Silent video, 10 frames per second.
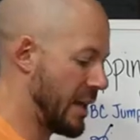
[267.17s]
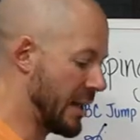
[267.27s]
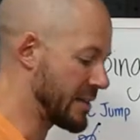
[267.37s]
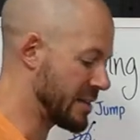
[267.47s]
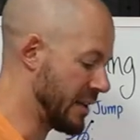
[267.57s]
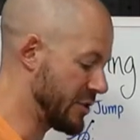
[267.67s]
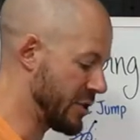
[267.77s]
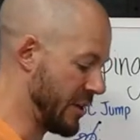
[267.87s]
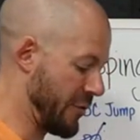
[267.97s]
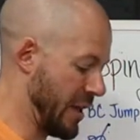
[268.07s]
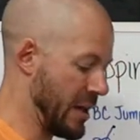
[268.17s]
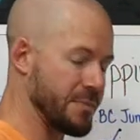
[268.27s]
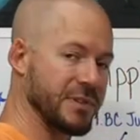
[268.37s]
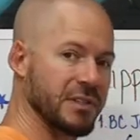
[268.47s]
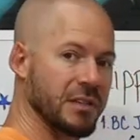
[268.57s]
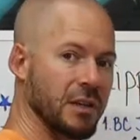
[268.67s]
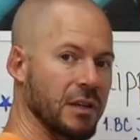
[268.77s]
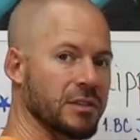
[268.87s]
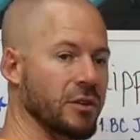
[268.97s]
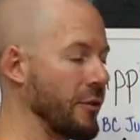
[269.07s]
extension of the hips
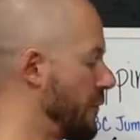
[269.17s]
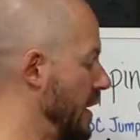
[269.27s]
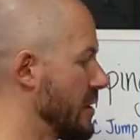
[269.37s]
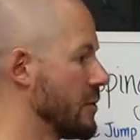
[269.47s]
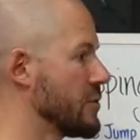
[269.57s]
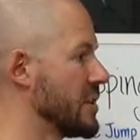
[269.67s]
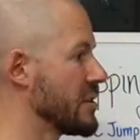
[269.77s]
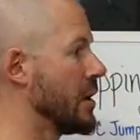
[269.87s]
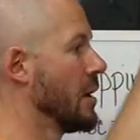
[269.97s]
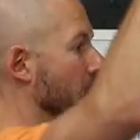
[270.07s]
so the feet don't just